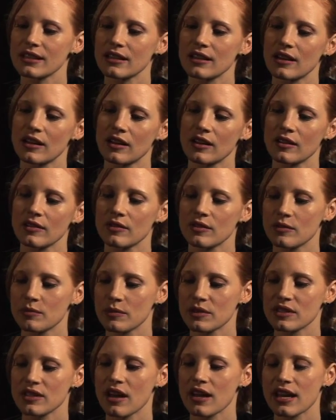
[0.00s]
a
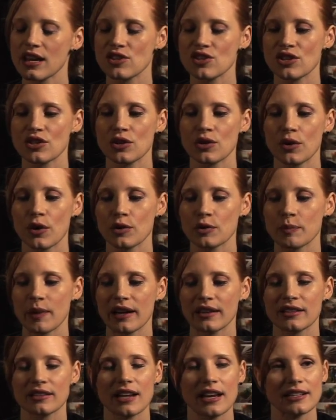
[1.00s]
Mossad agent who goes
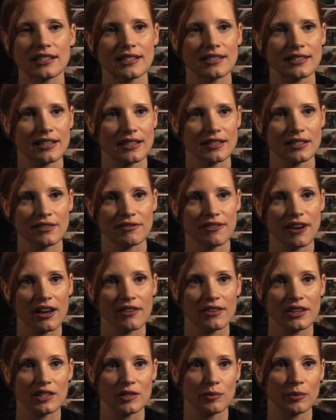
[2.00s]
back to 1965
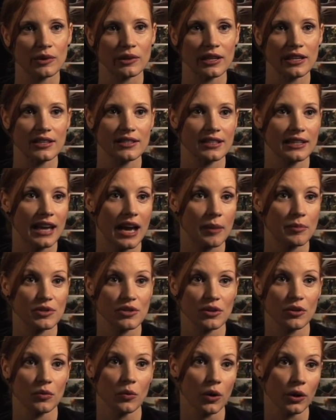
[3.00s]
East Berlin to
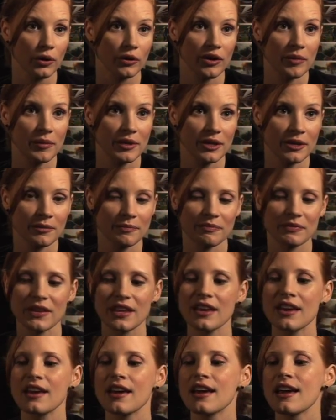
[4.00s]
capture a war criminal,
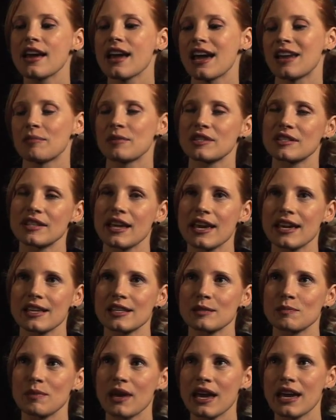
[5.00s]
and a mistake
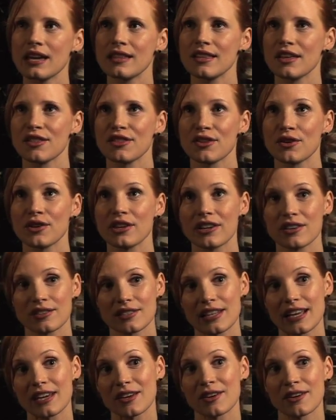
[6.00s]
is made that 30 years
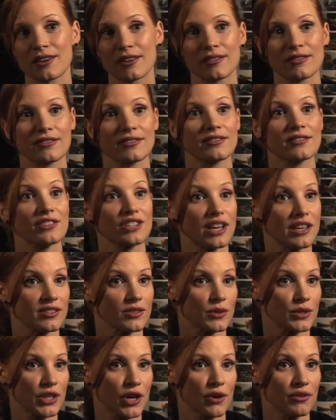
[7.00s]
later she has to
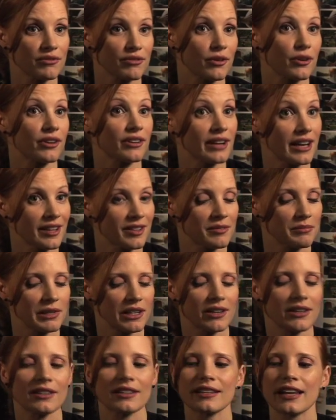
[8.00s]
atone for, Helen
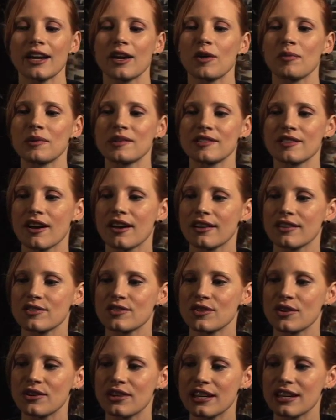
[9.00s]
Mirren. That opens August
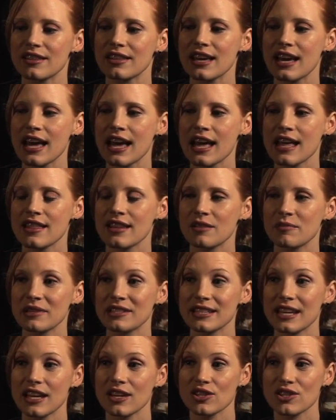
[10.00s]
30th. Then I'm in
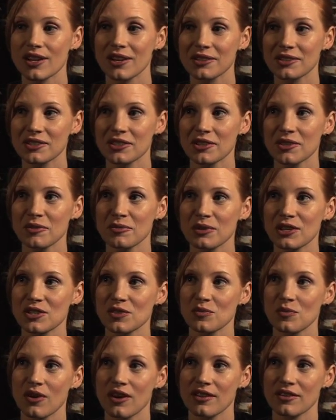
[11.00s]
Take Shelter, which
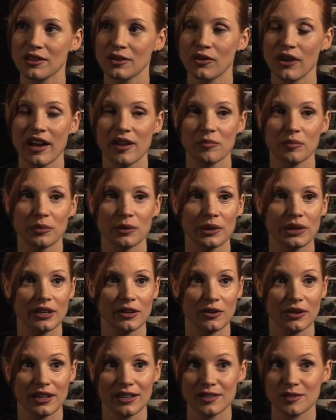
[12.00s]
won the Grand Prix at
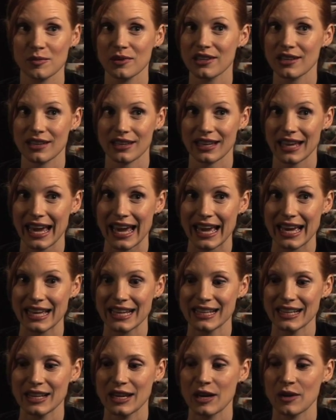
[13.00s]
Critics Week at
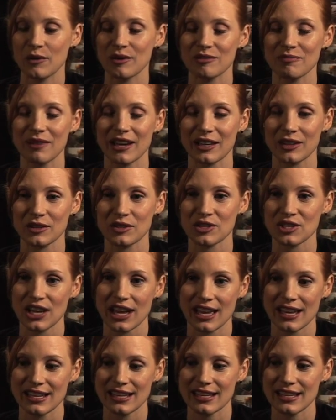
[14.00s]
Cannes with Michael
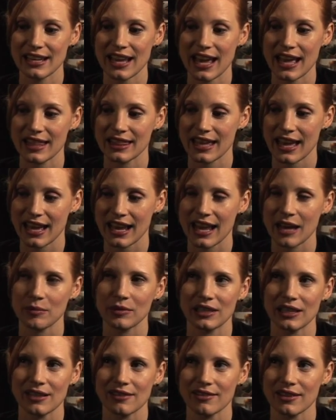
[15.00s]
Shannon, and that, I
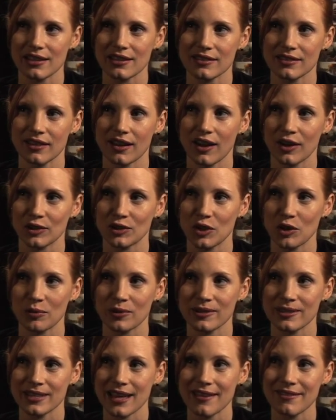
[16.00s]
believe, is October
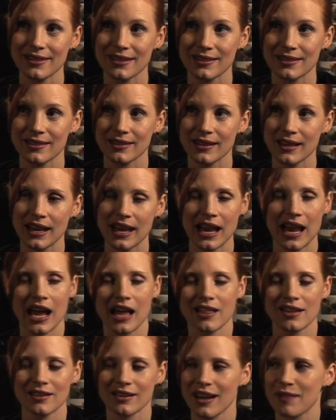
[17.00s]
7th. And
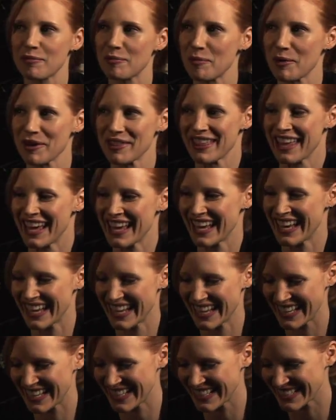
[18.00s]
then a couple more
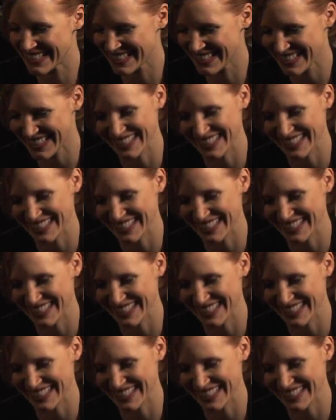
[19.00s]
things.